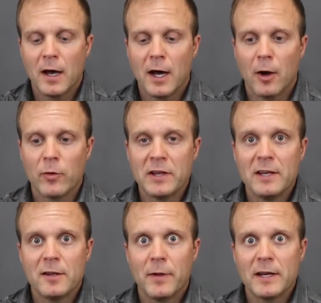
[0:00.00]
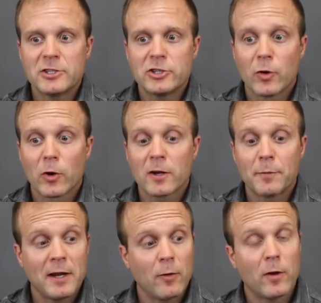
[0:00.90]
we need to make sure,
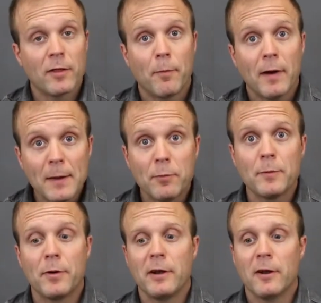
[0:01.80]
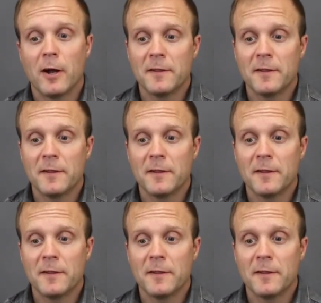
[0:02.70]
depending on what the pipe we put it on,